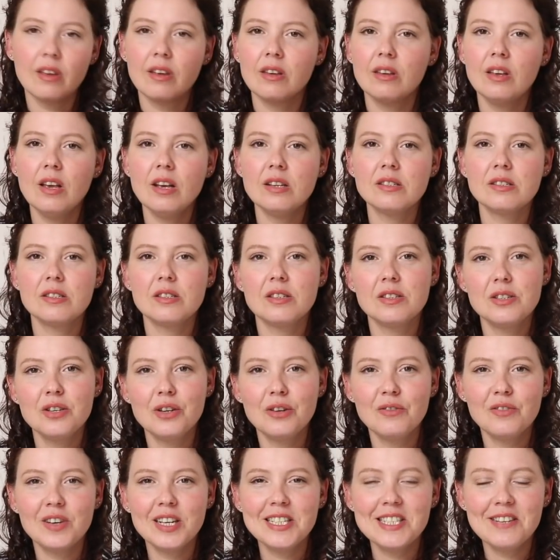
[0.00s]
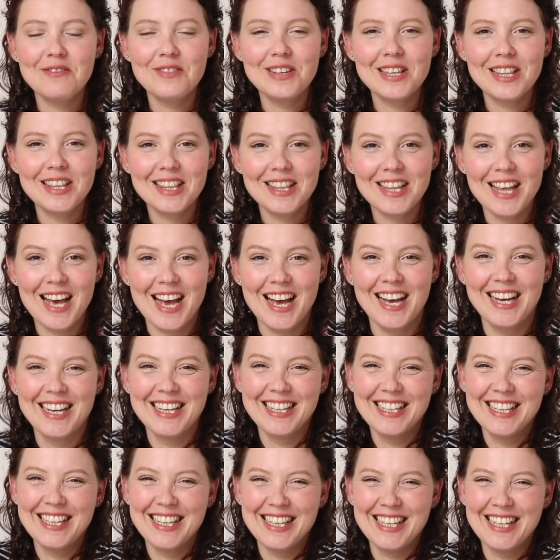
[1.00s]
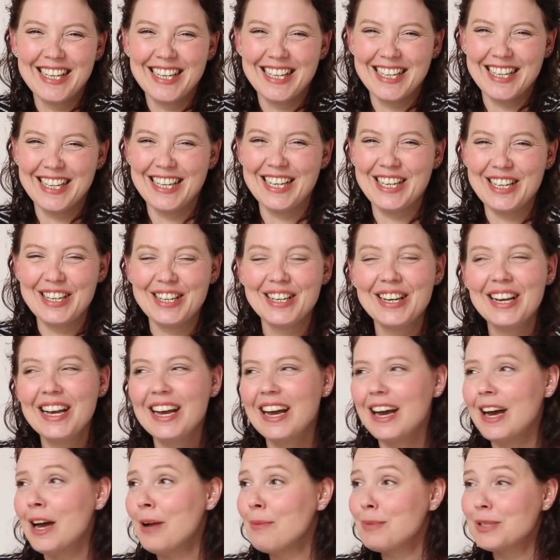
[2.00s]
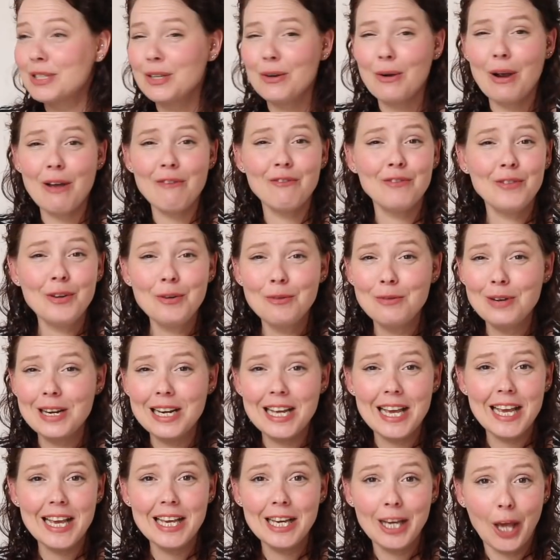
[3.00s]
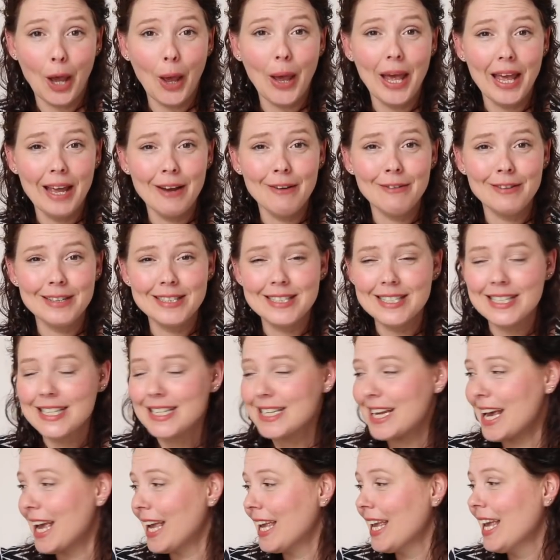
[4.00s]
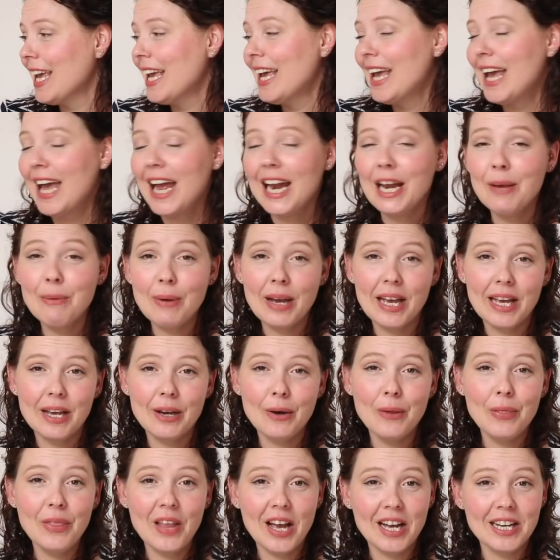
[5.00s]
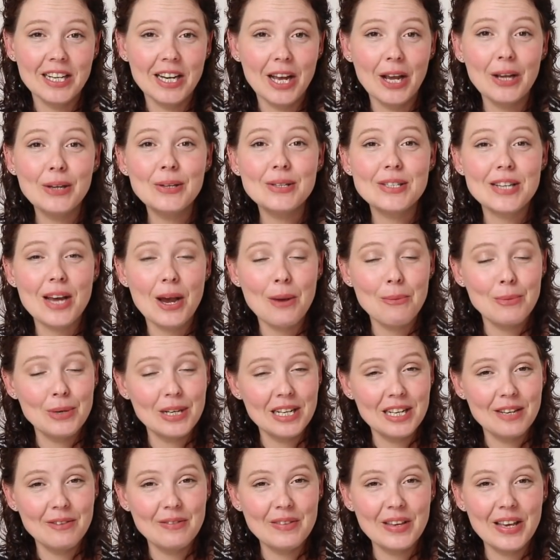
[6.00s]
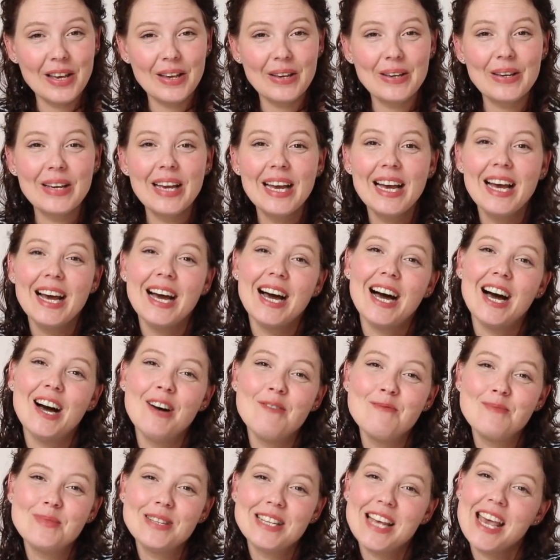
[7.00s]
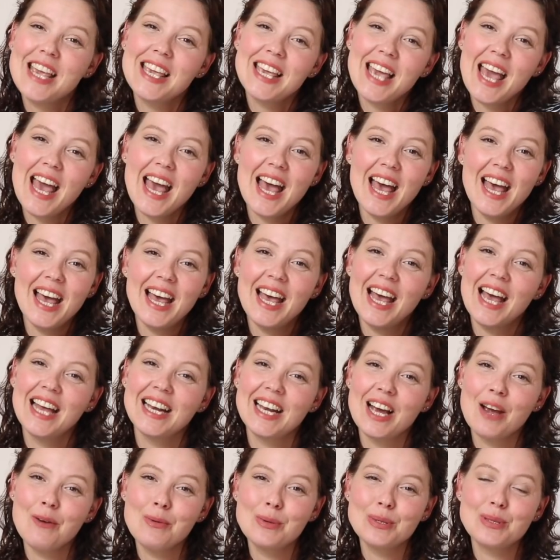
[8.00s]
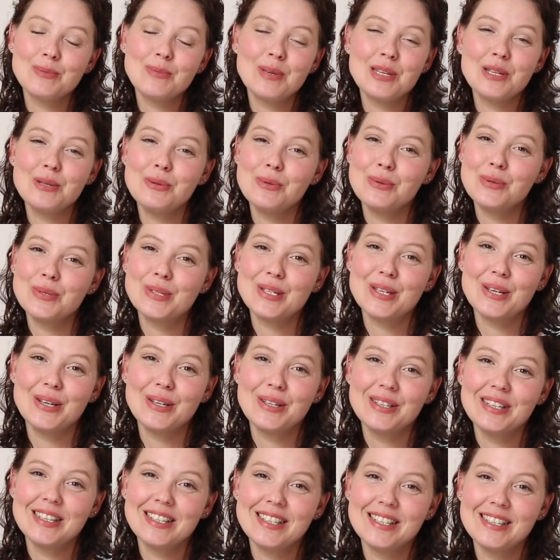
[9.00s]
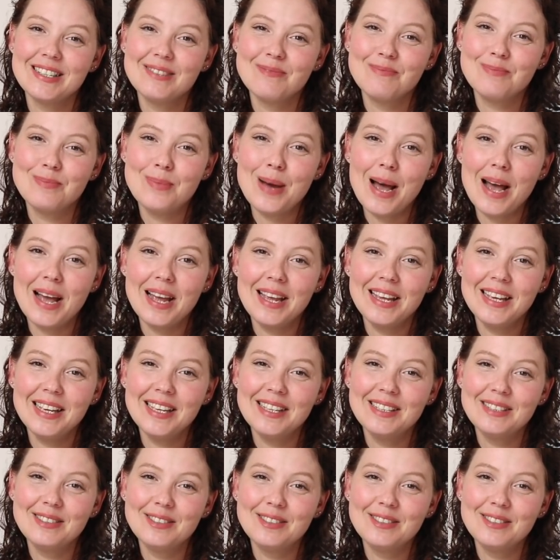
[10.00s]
Yes, you can find everything there. I'm sorry, I feel really incoherent today. Anyway, on that note, I will leave you. Take care, and I will speak to you all soon. Bye.